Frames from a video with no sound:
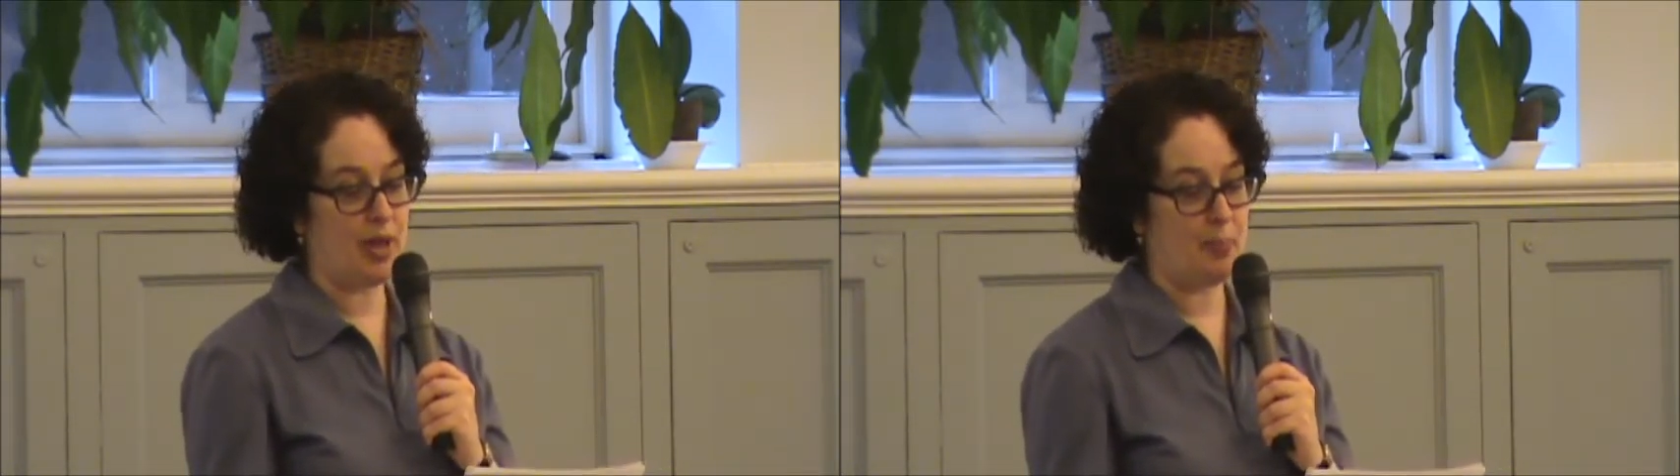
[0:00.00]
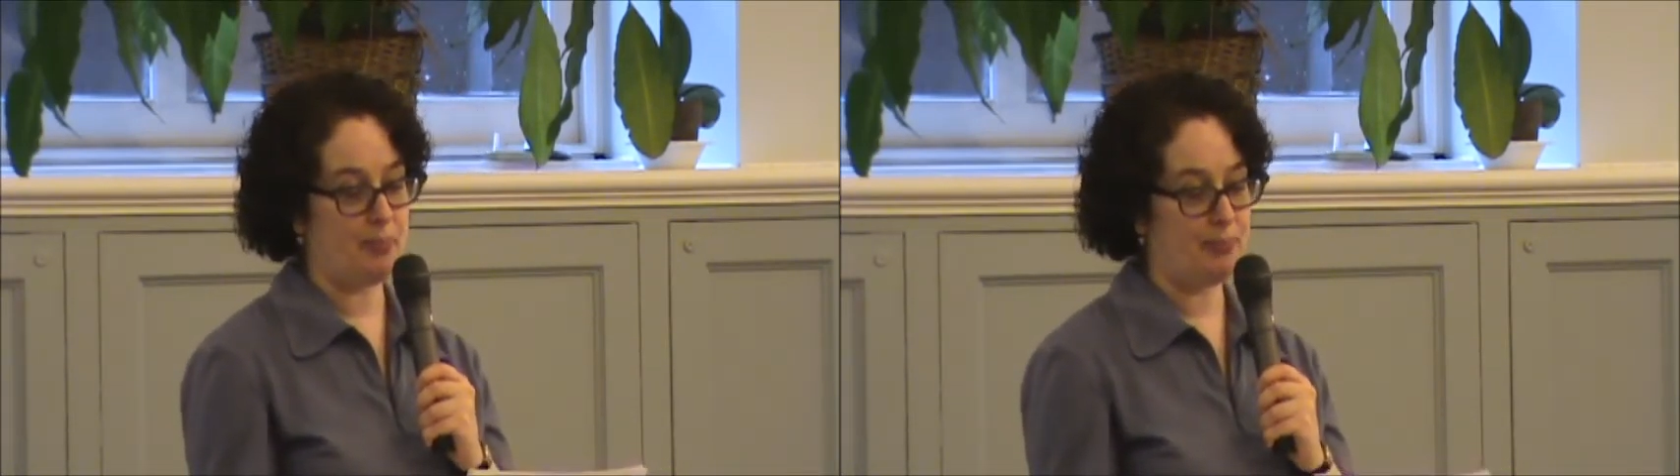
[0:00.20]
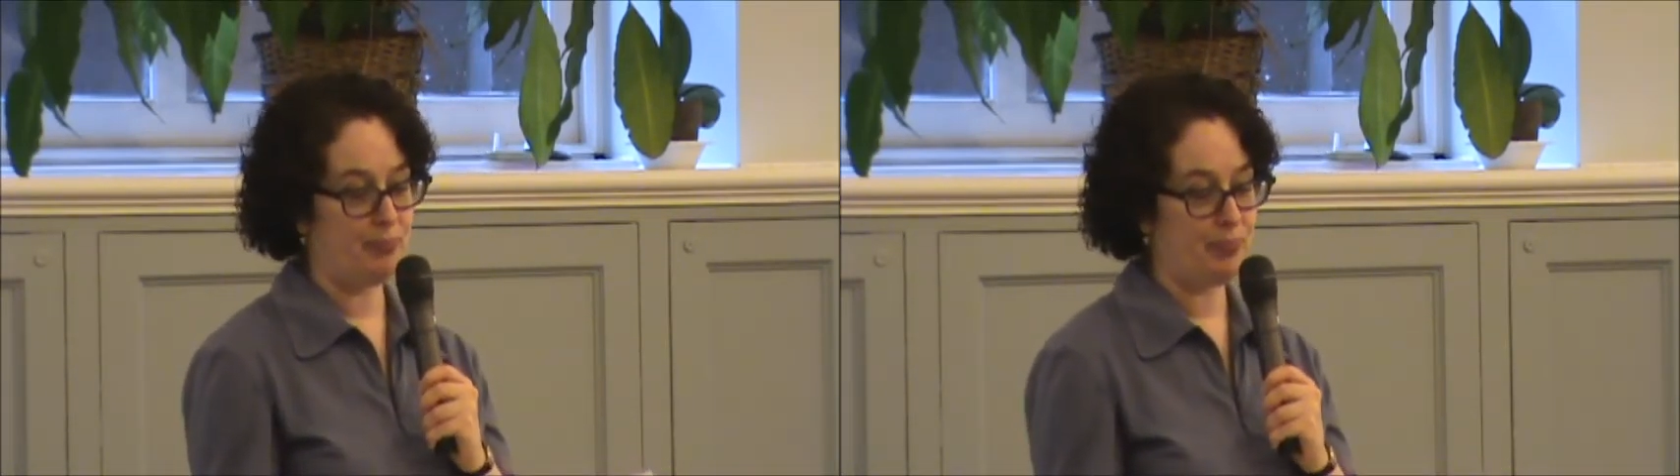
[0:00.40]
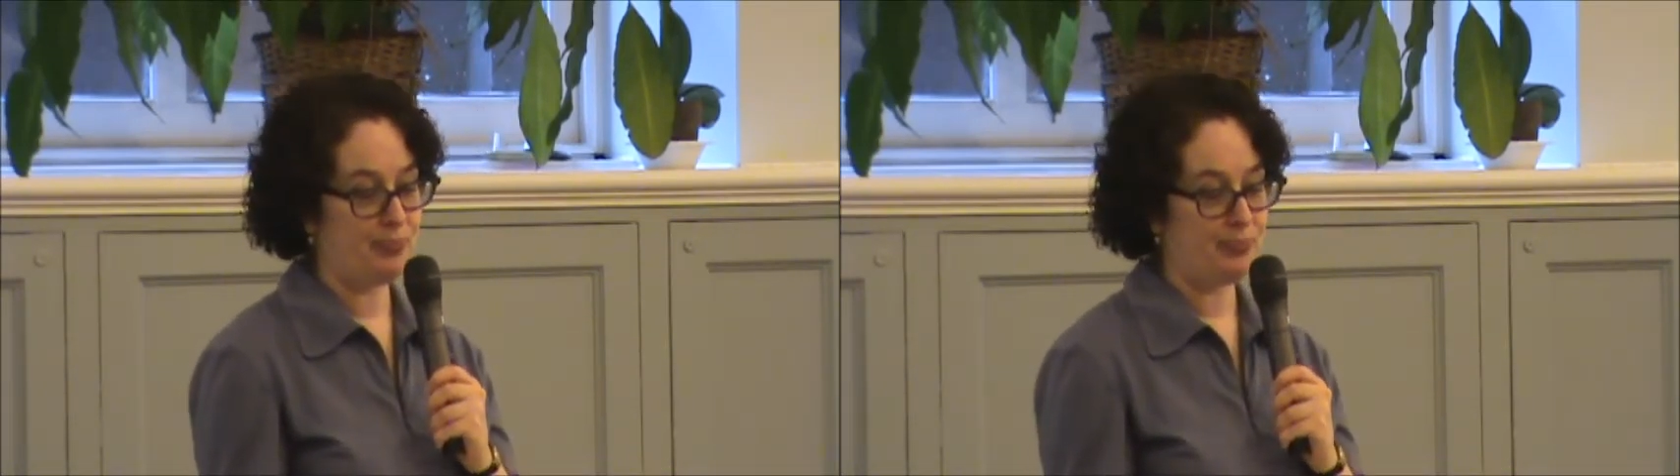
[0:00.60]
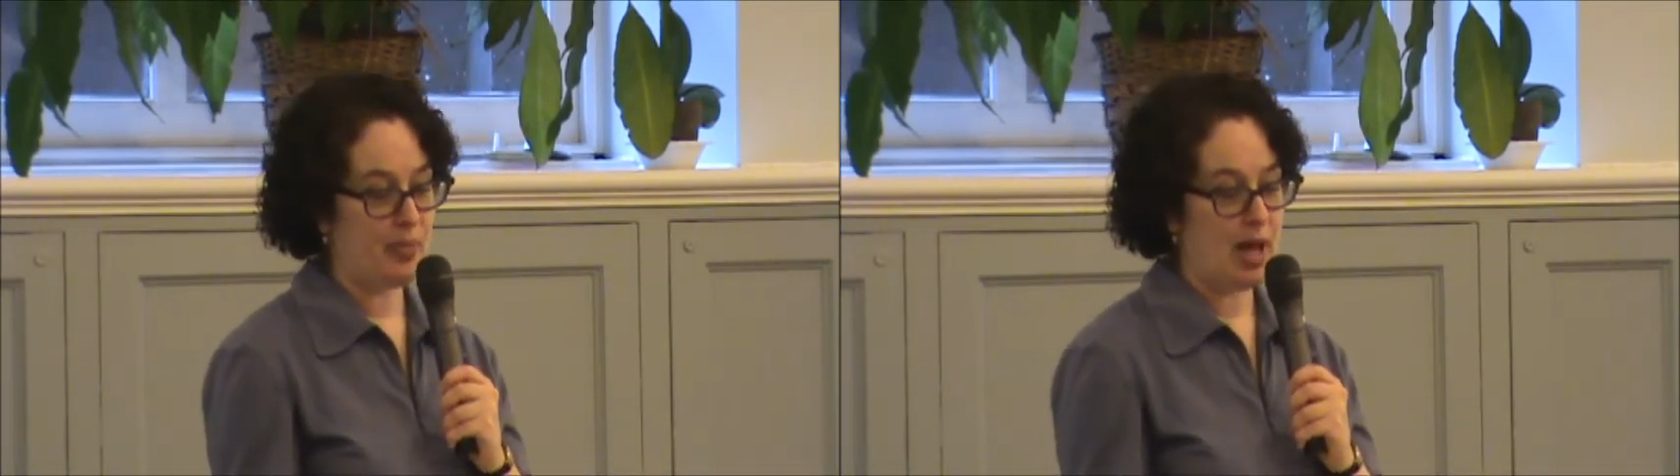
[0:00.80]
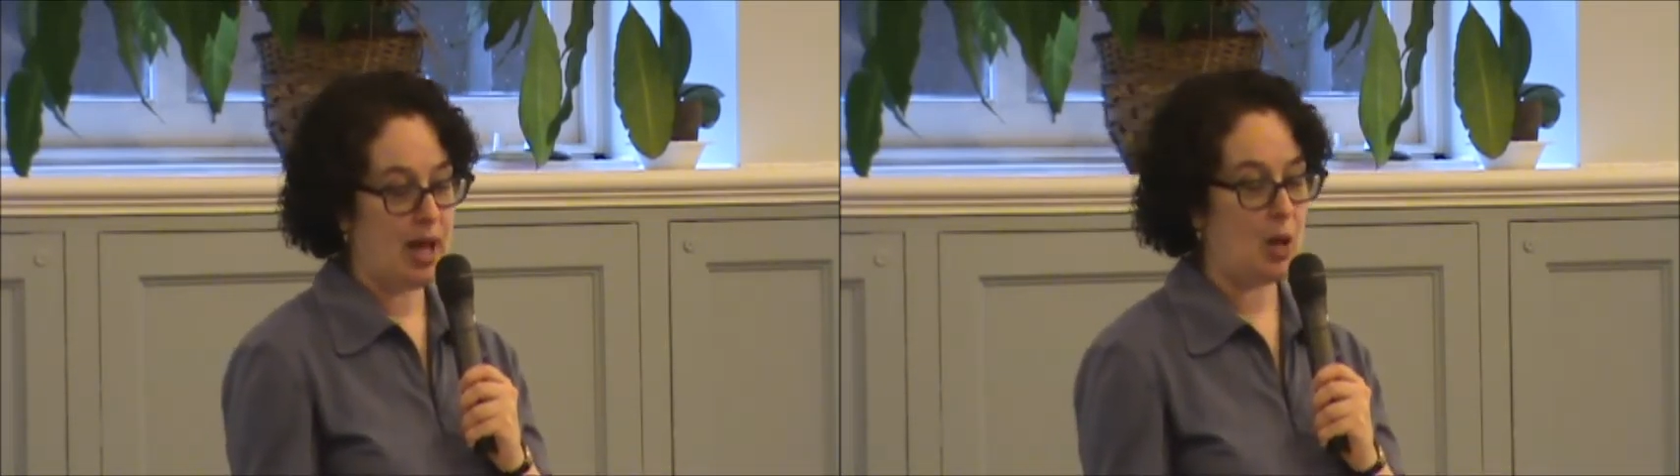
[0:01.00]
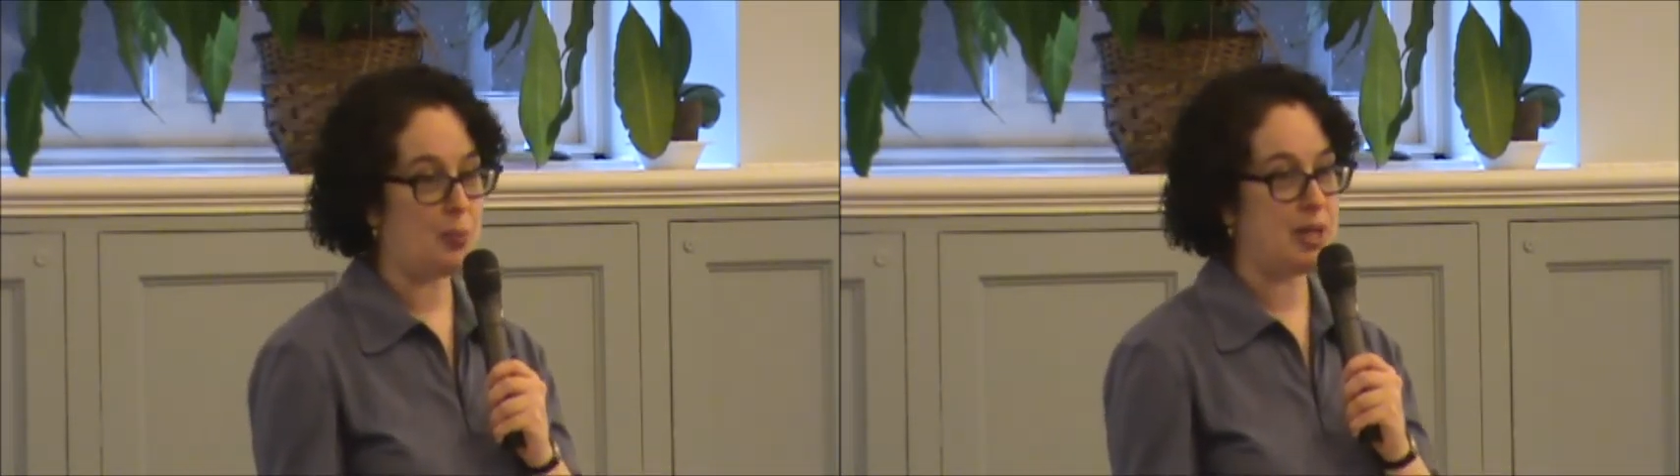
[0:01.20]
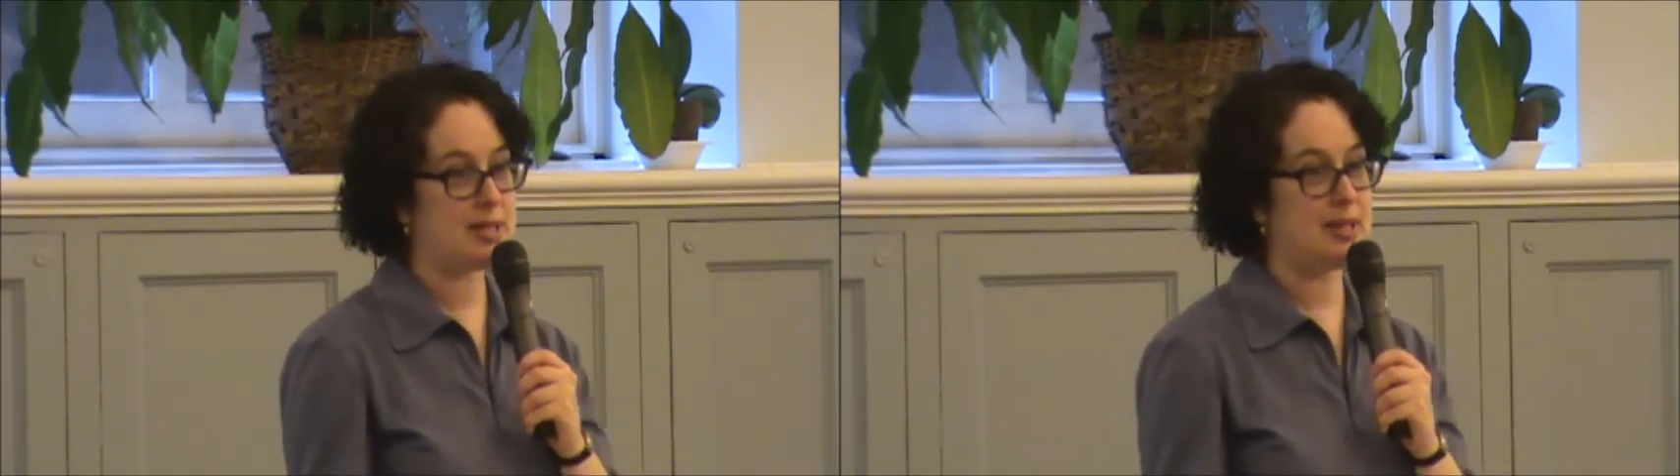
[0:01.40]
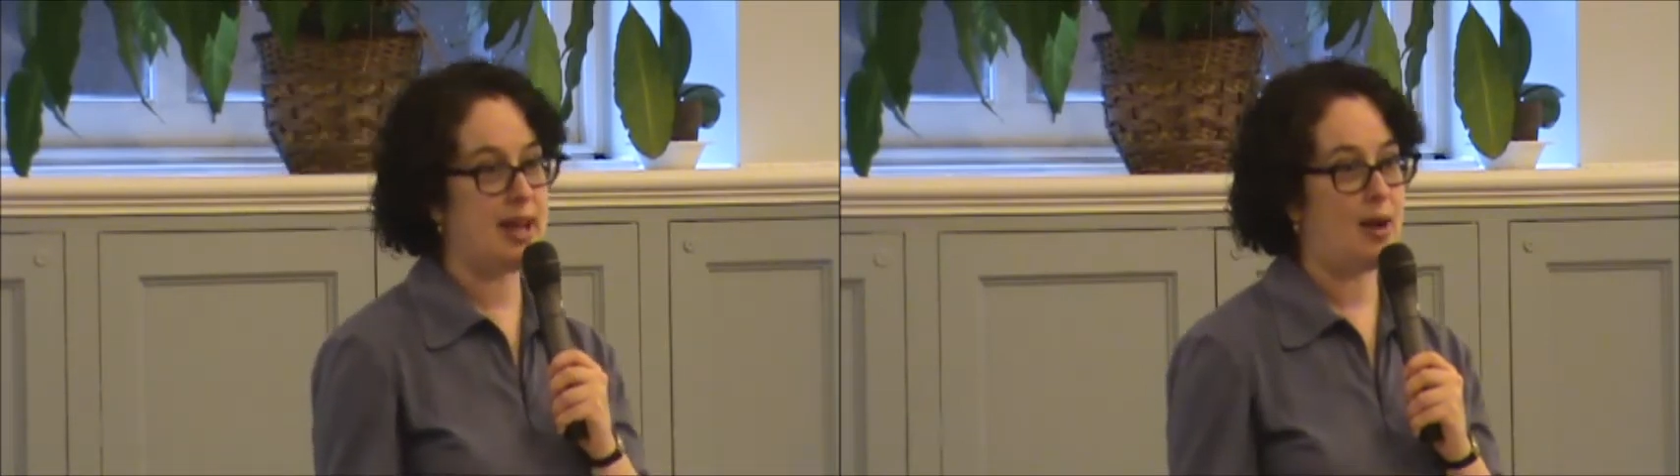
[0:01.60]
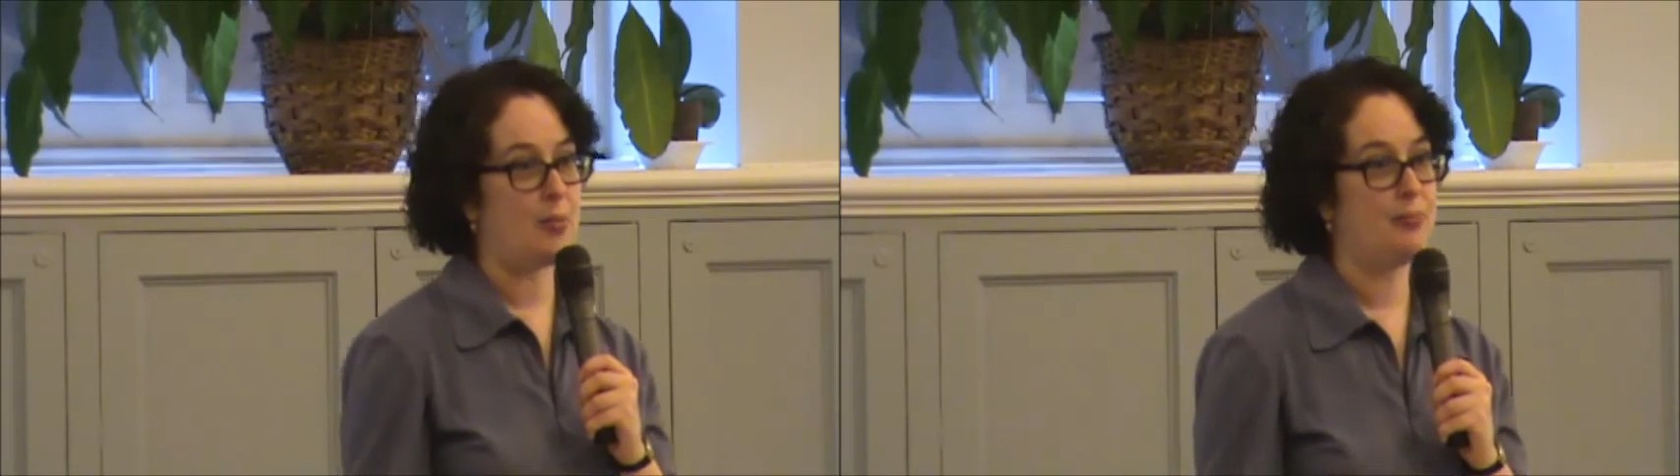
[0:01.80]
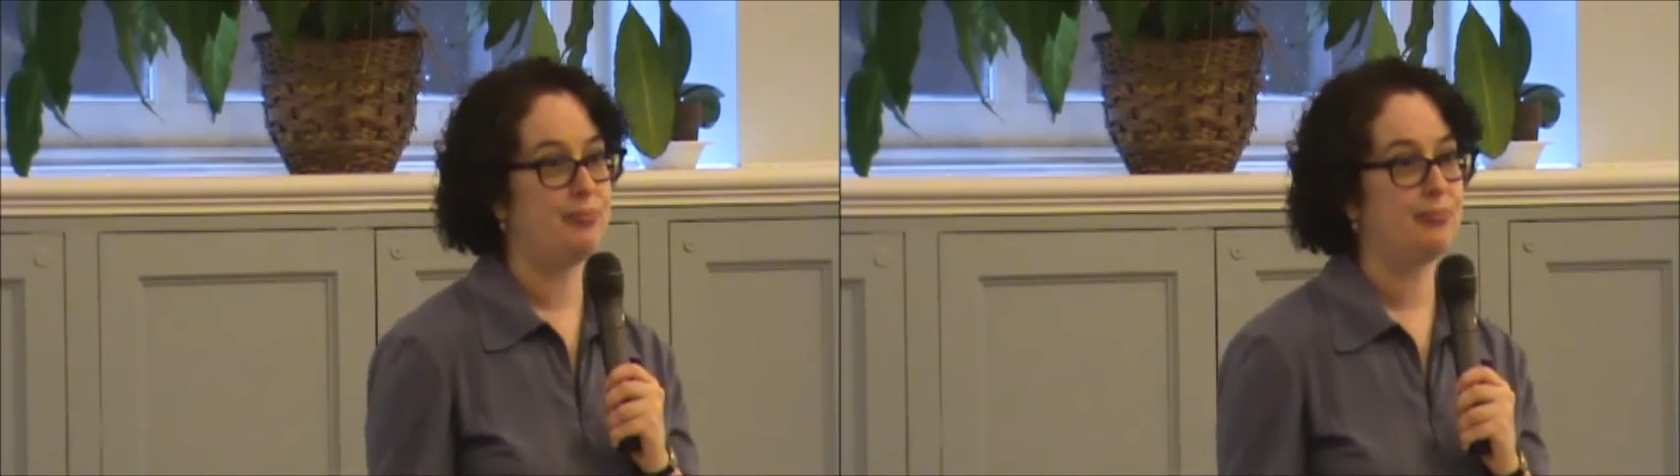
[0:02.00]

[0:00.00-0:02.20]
them, help us now.